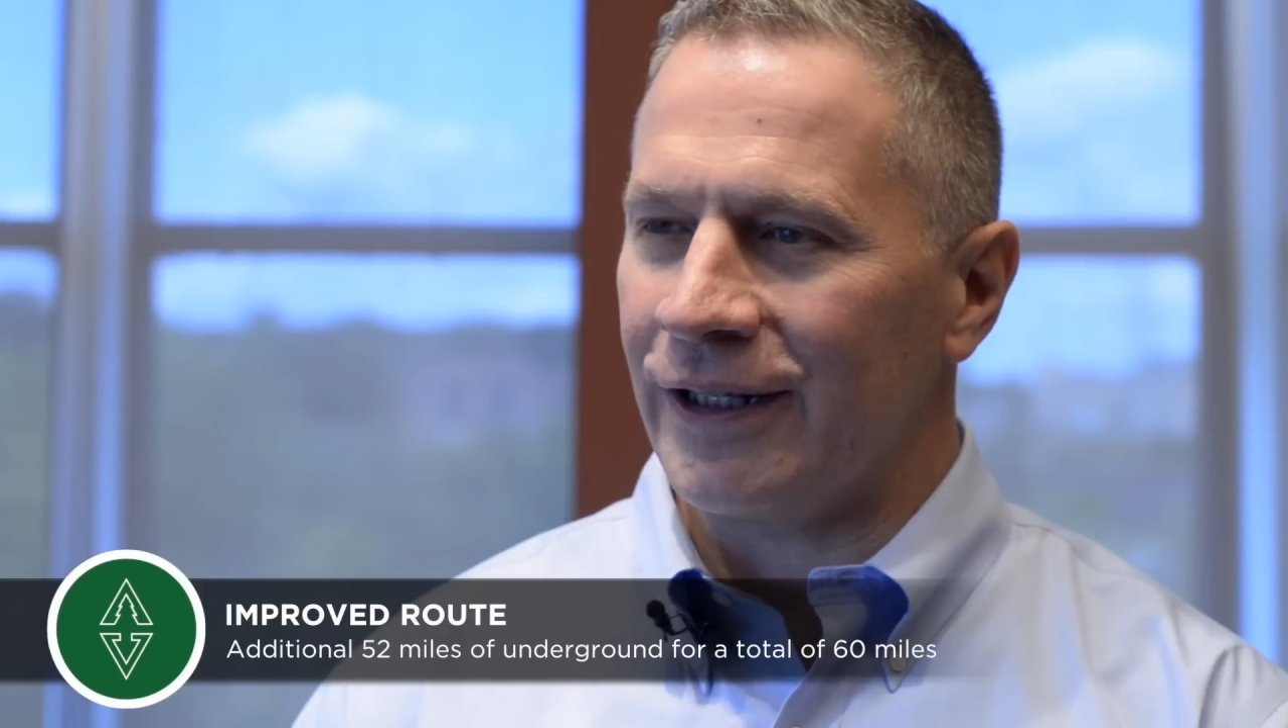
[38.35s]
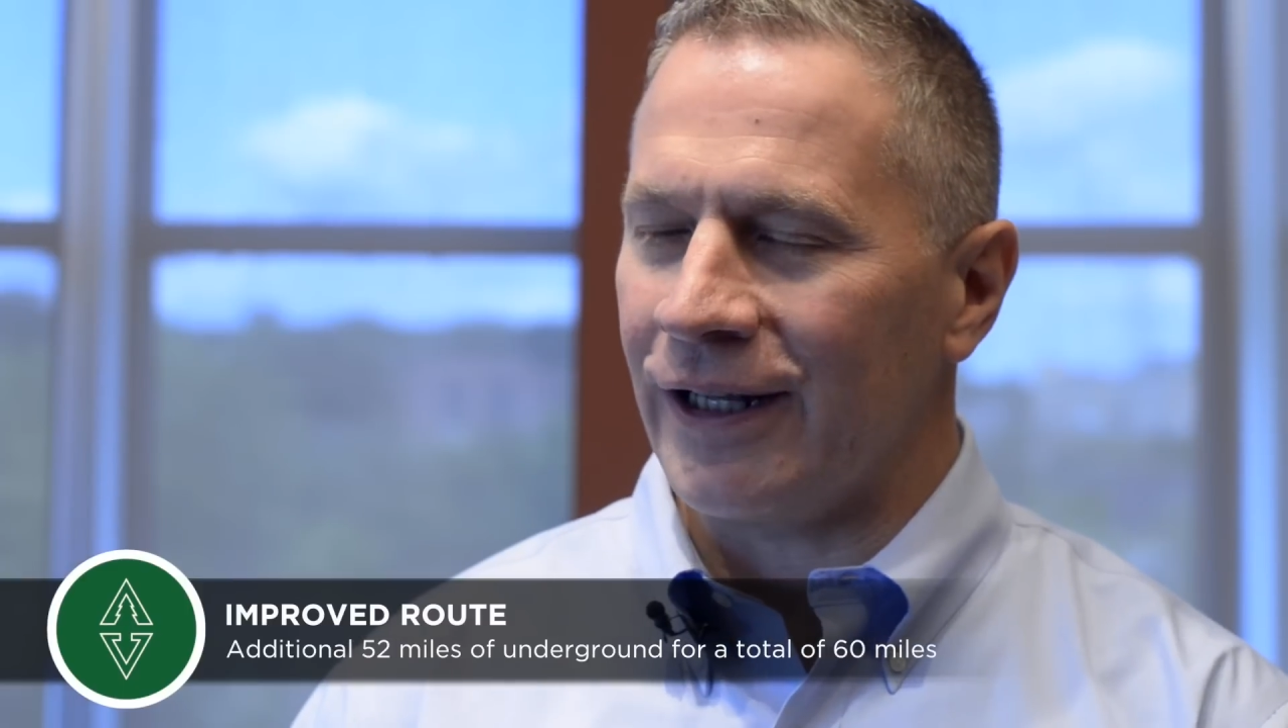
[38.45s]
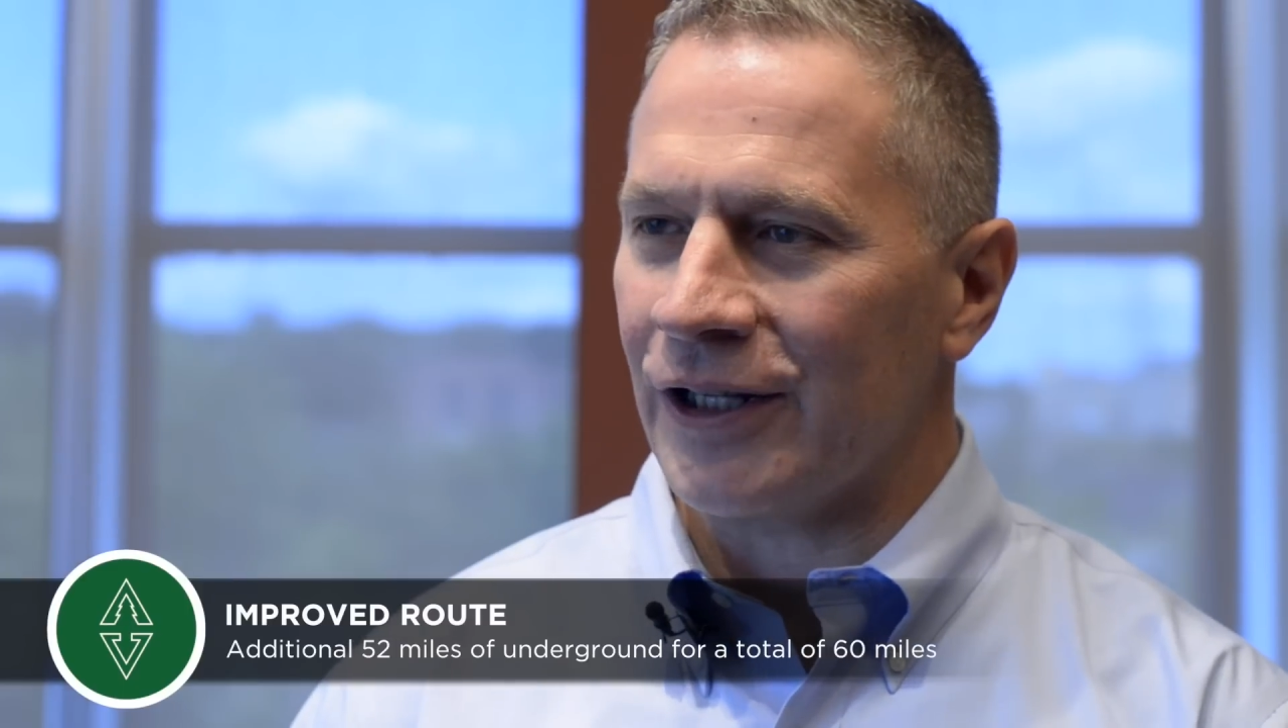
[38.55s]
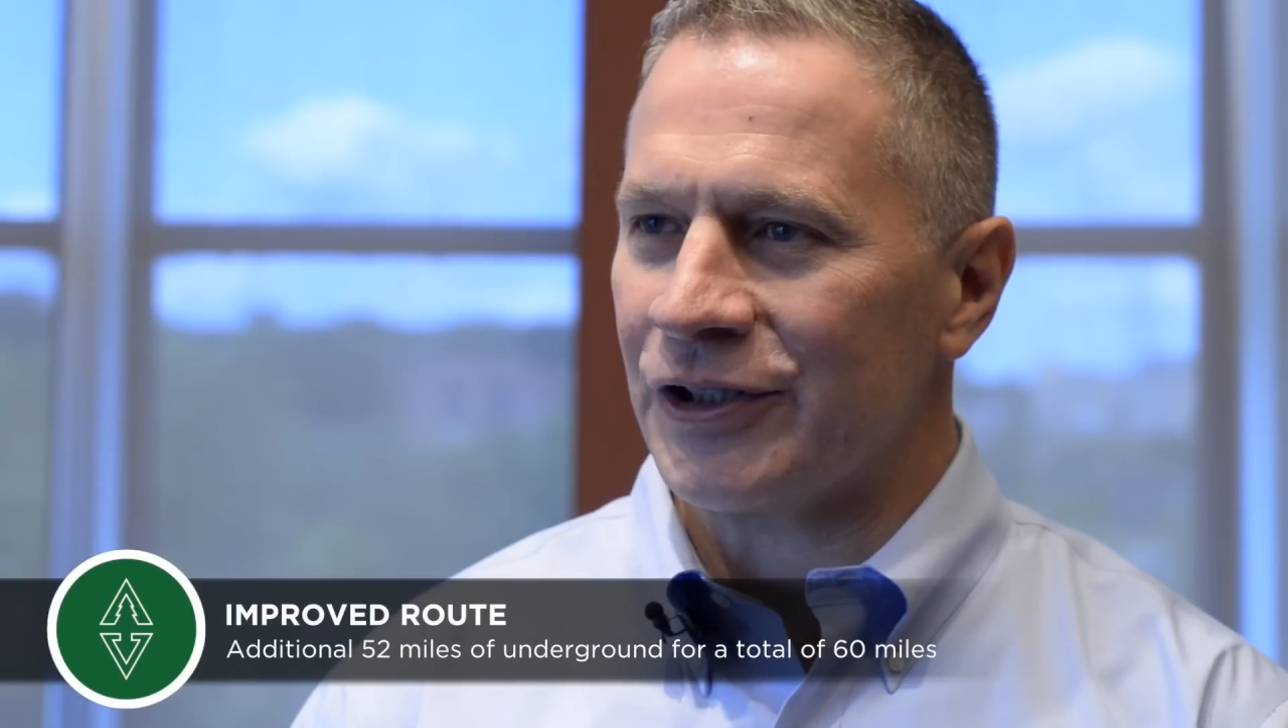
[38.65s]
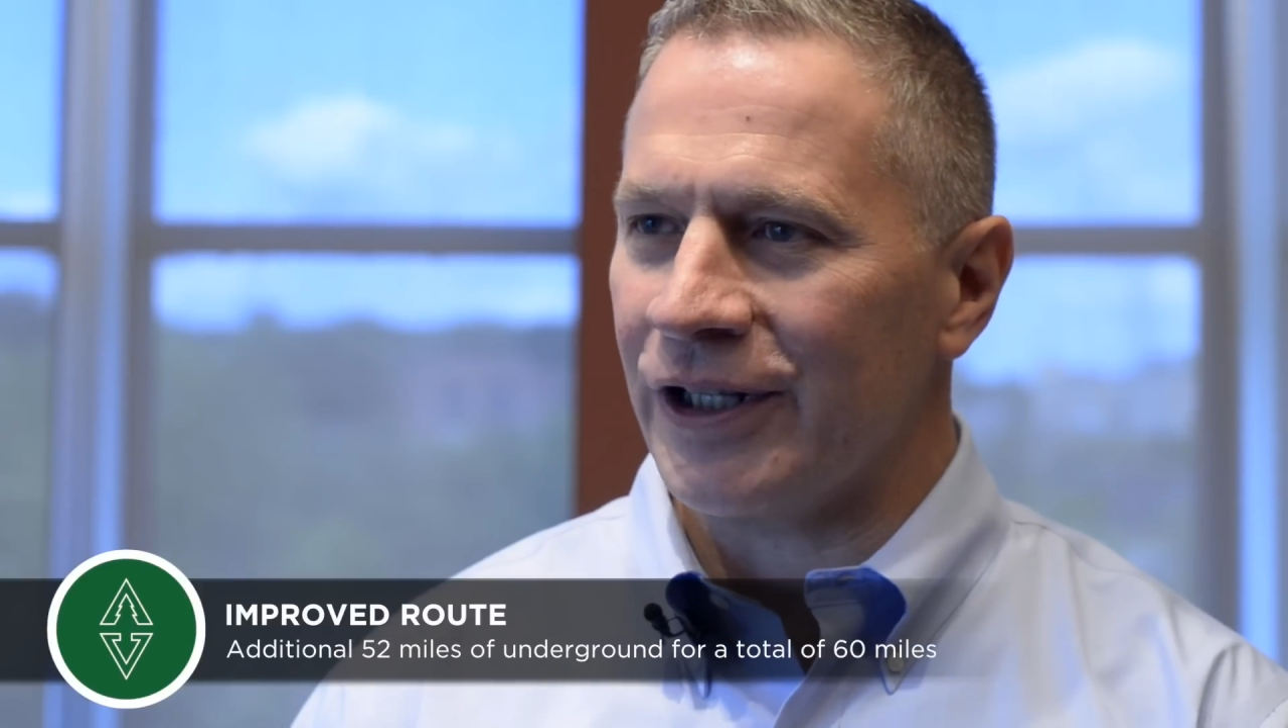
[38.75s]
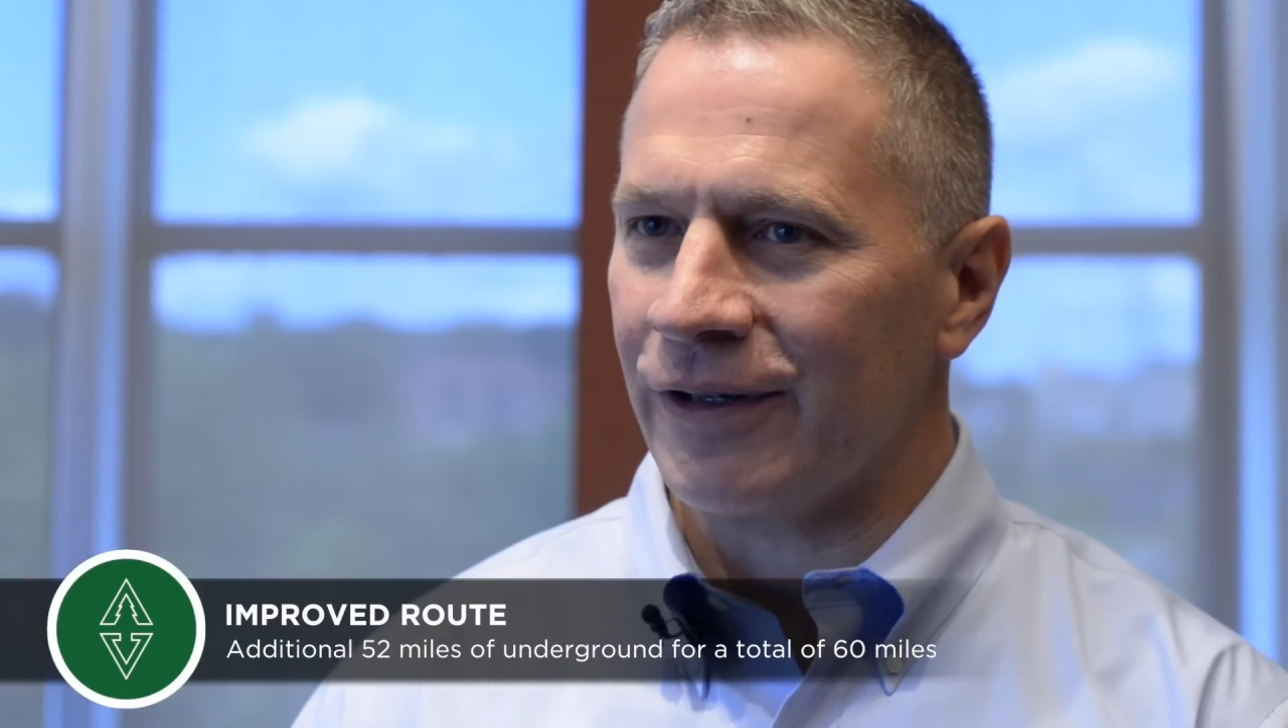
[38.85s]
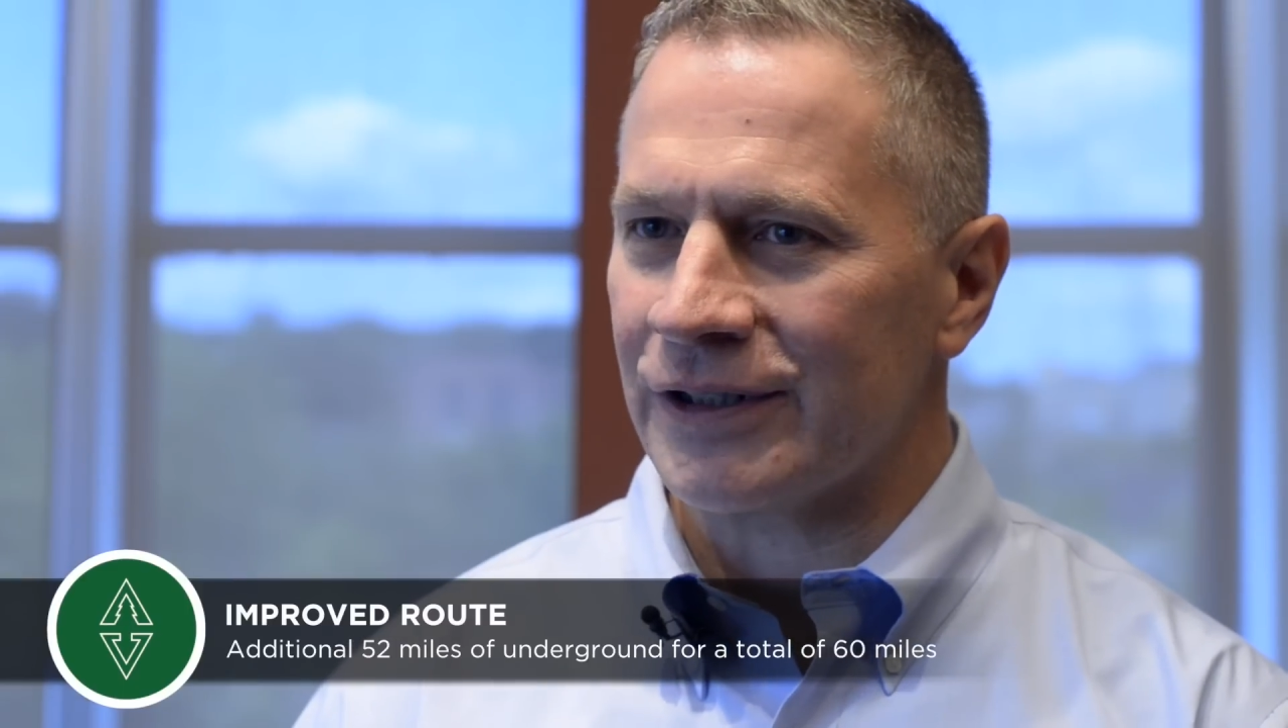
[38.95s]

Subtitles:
Notch areas.